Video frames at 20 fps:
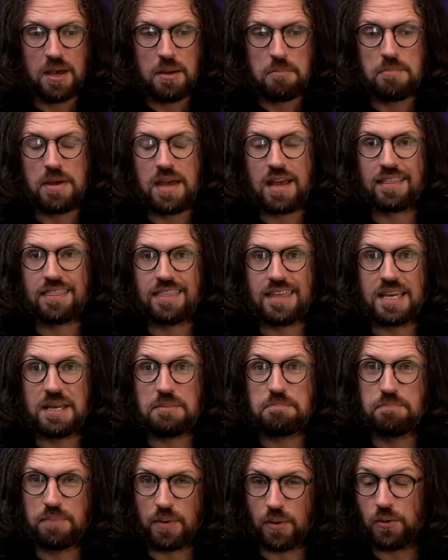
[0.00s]
make
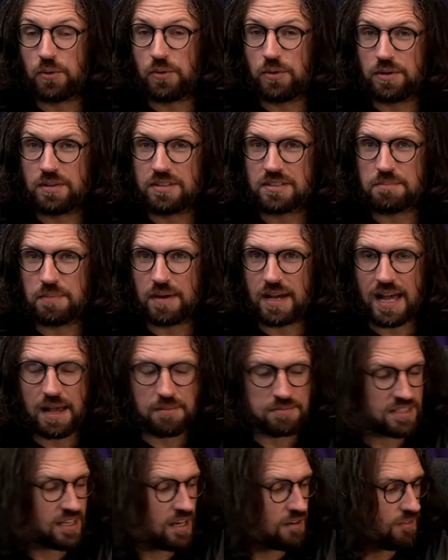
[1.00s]
the bold and
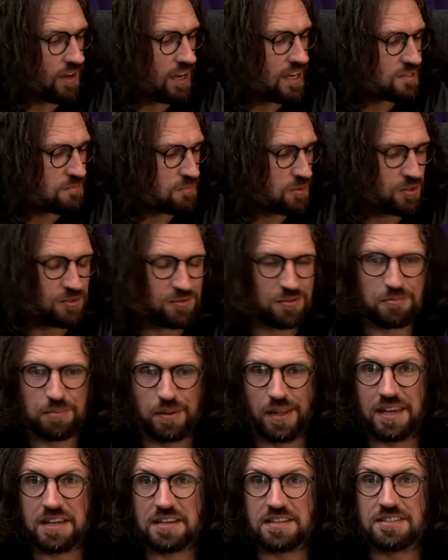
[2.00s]
perhaps ill-advised move of
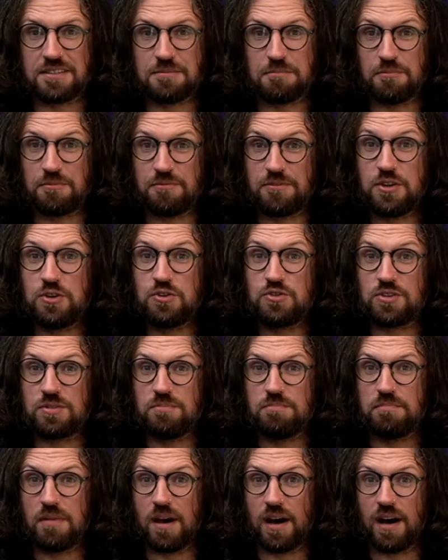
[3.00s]
playing some
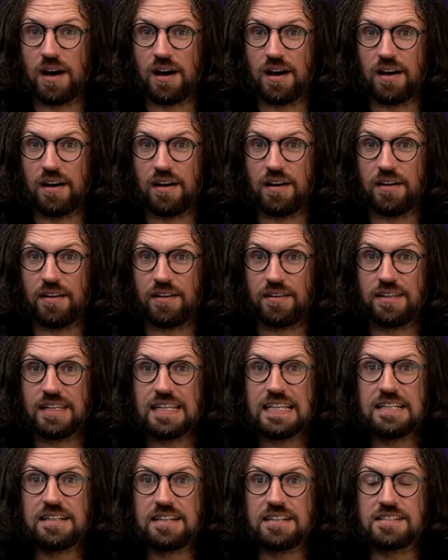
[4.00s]
fusion
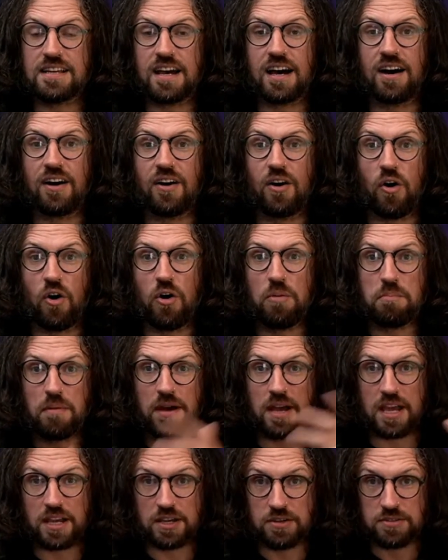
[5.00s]
lead guitar on
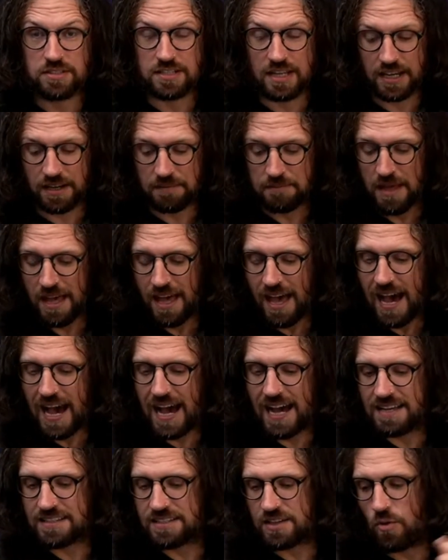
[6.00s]
my acoustic
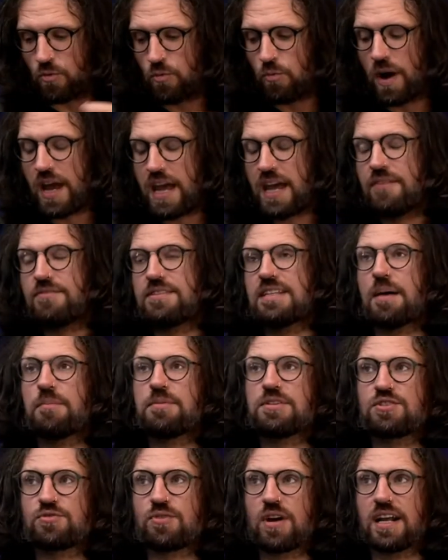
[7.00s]
as a way of
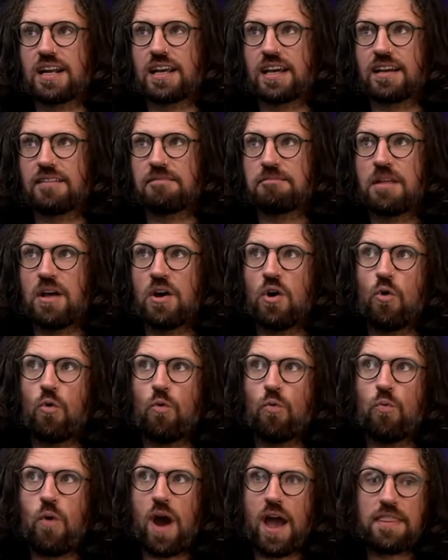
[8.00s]
demonstrating
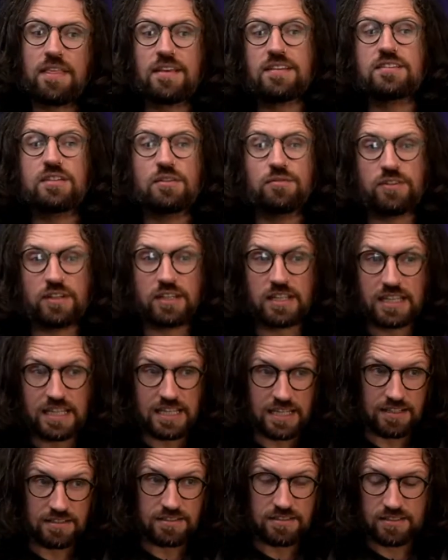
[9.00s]
where this stuff
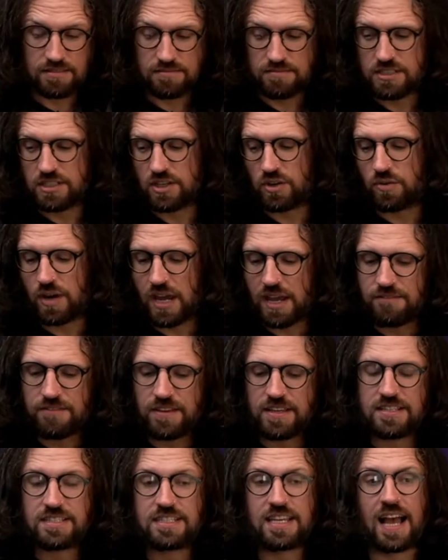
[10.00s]
leads. So
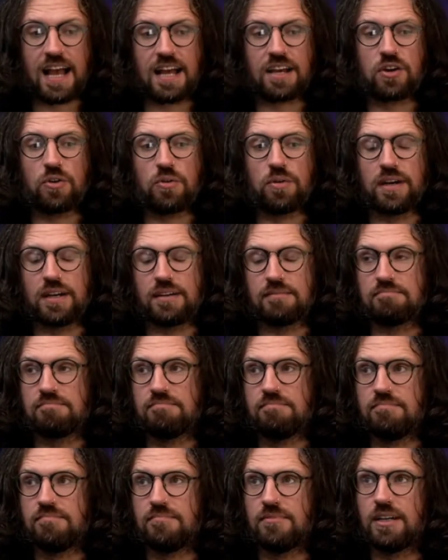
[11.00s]
if you're sat going,
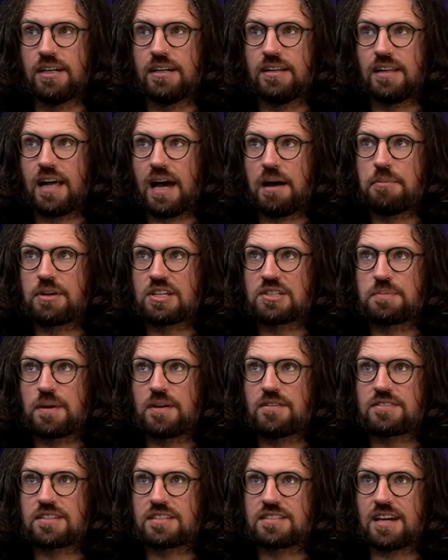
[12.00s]
well, I'm an
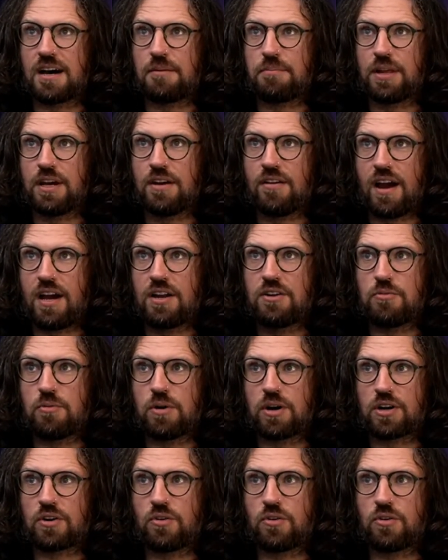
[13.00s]
experienced guitar player, I know what